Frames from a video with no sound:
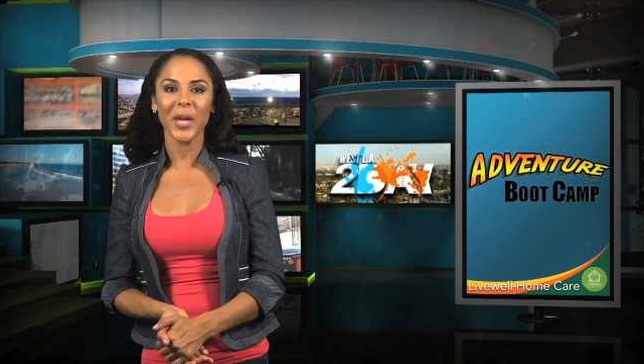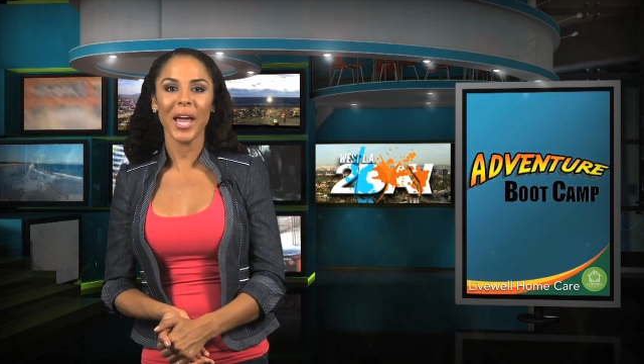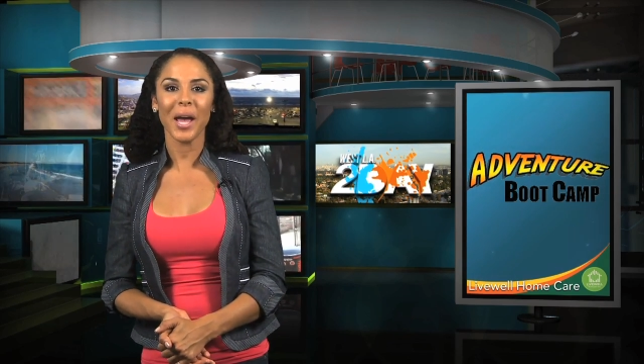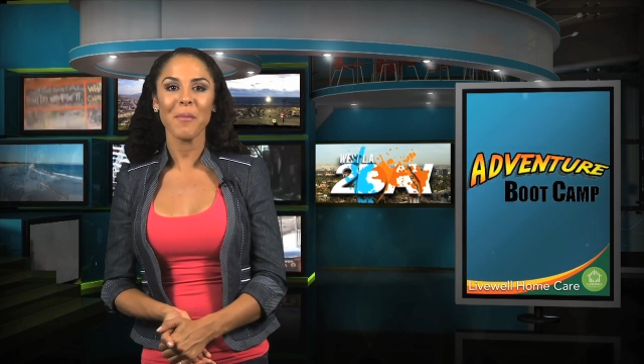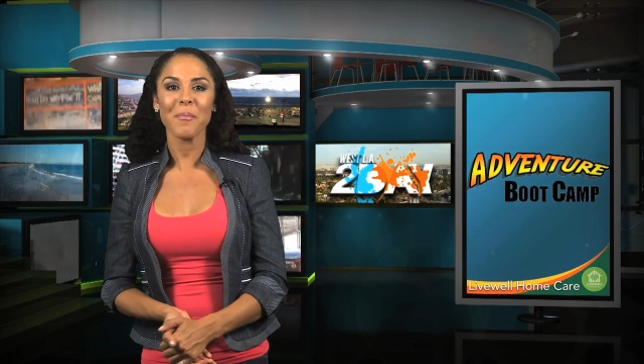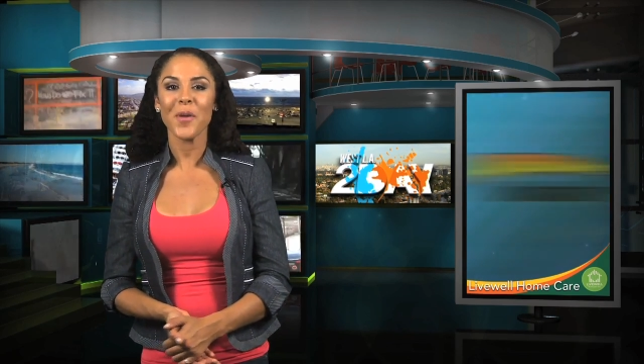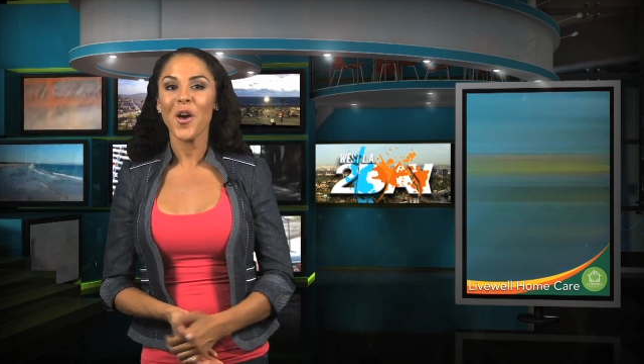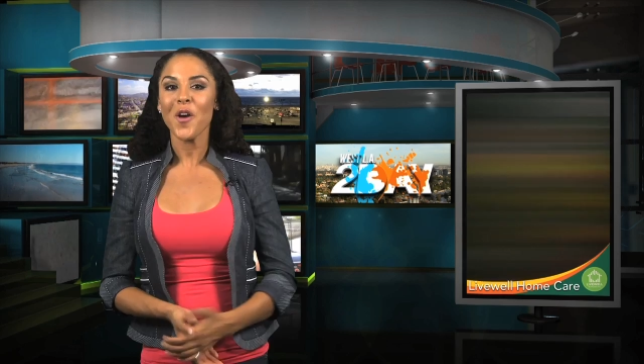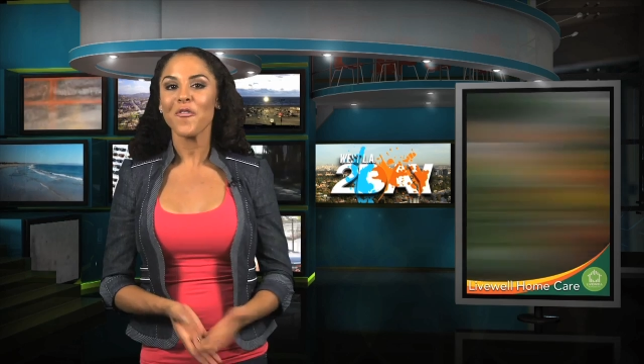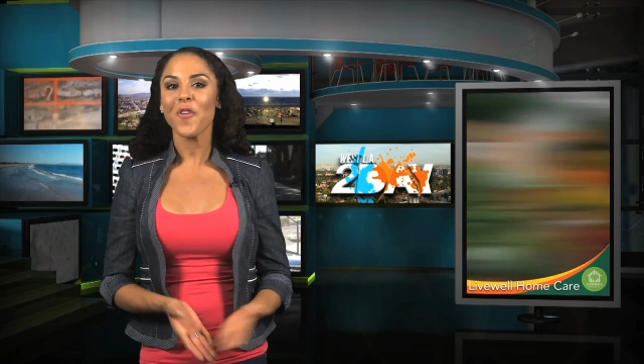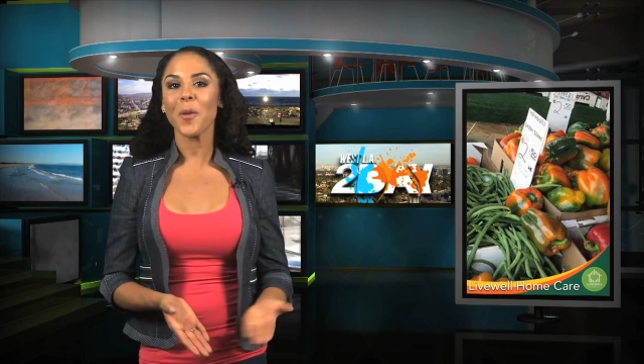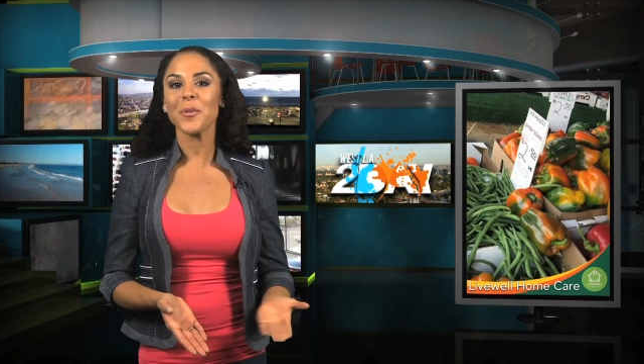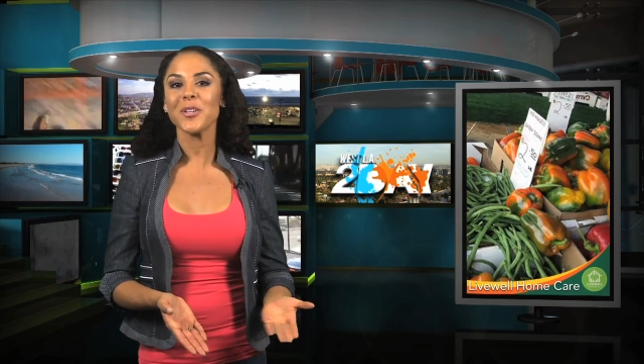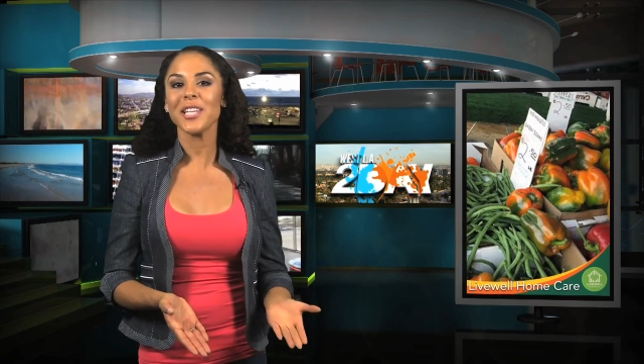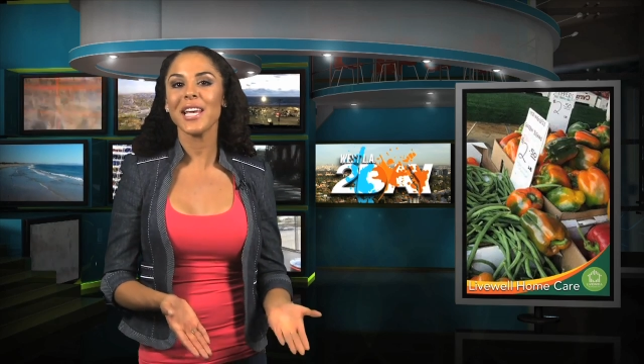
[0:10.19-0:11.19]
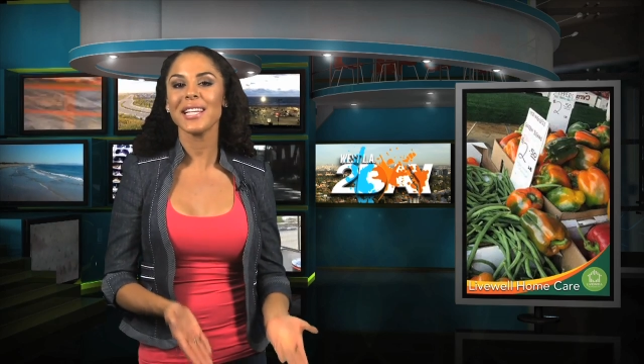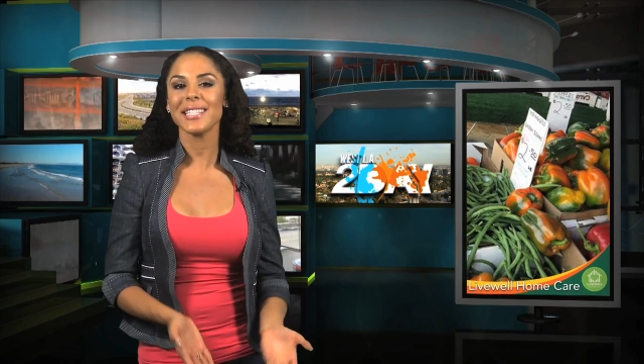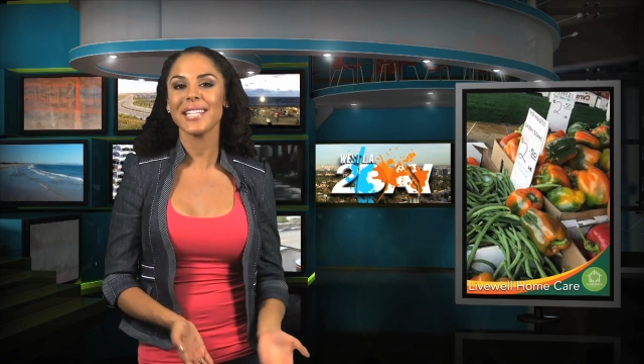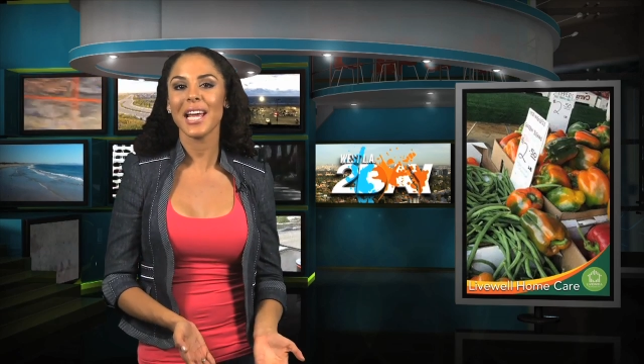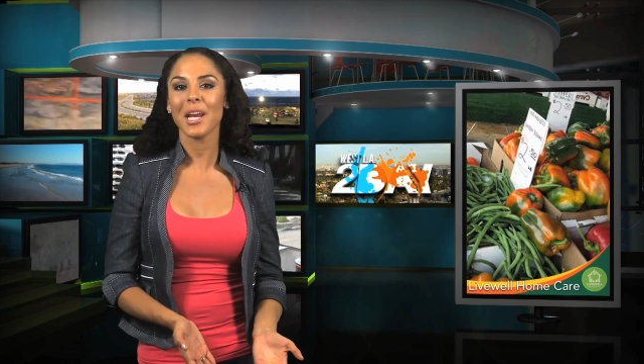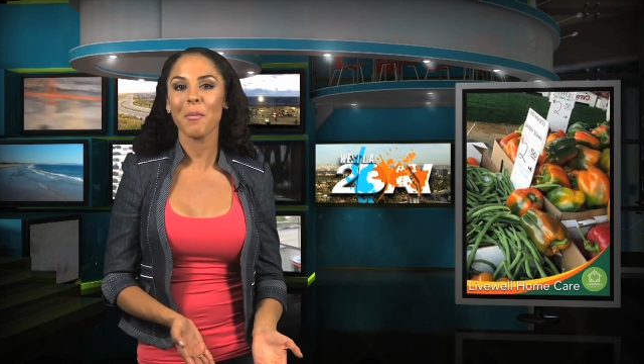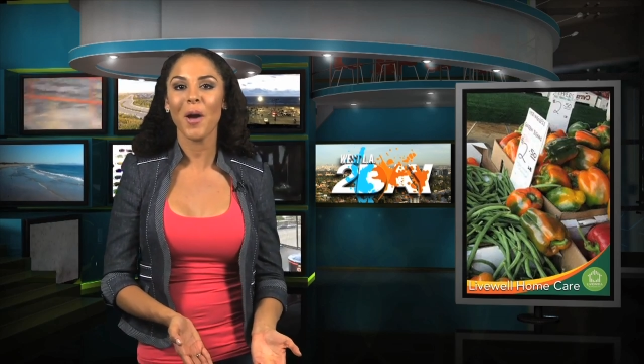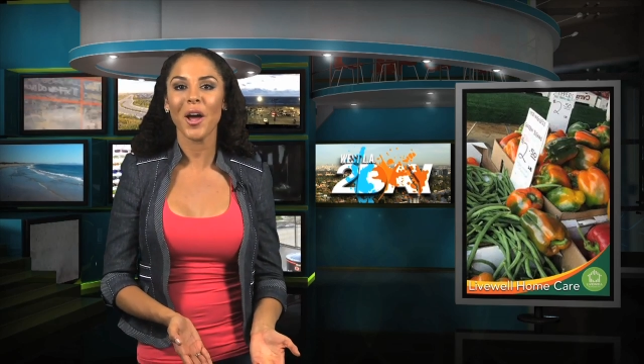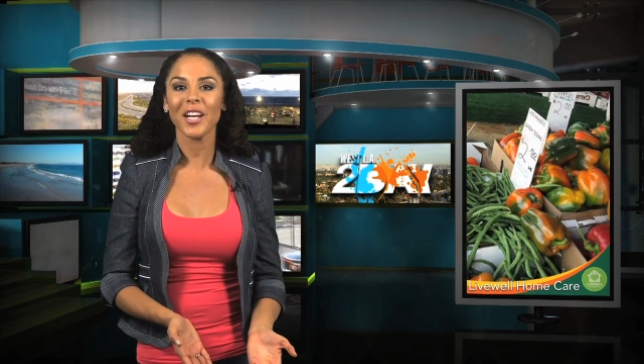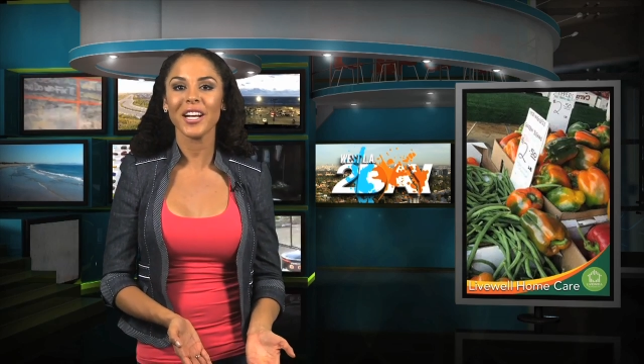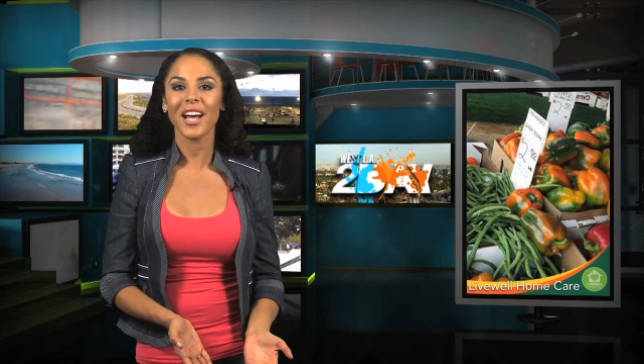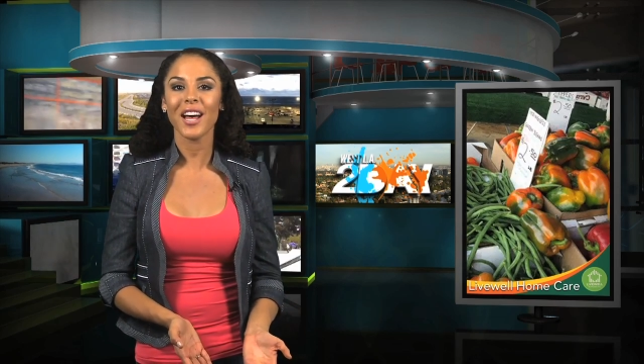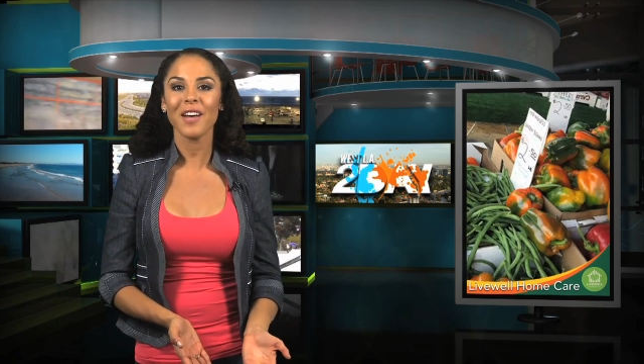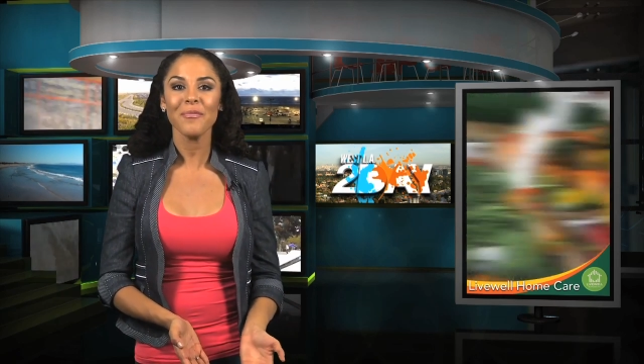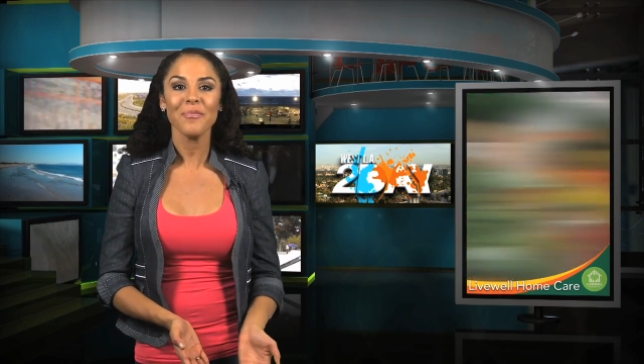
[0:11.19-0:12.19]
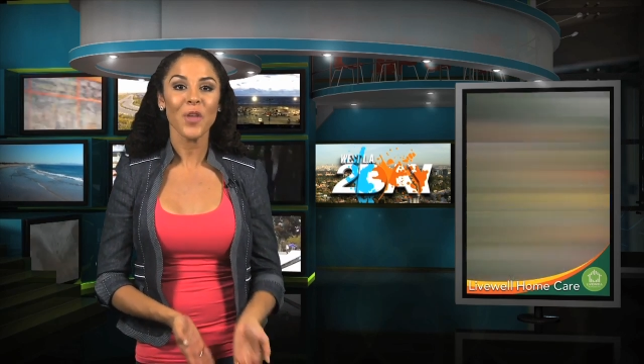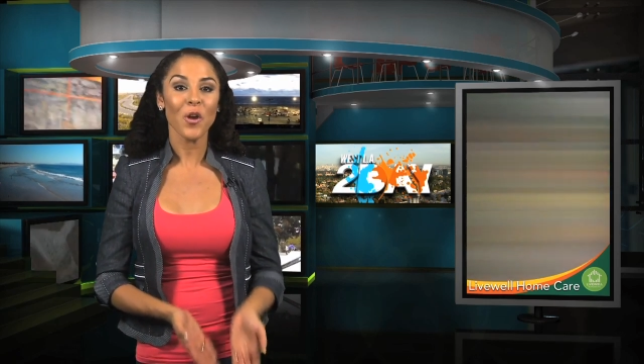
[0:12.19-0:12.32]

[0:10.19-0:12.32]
Camp, Farmers Hit Santa Monica,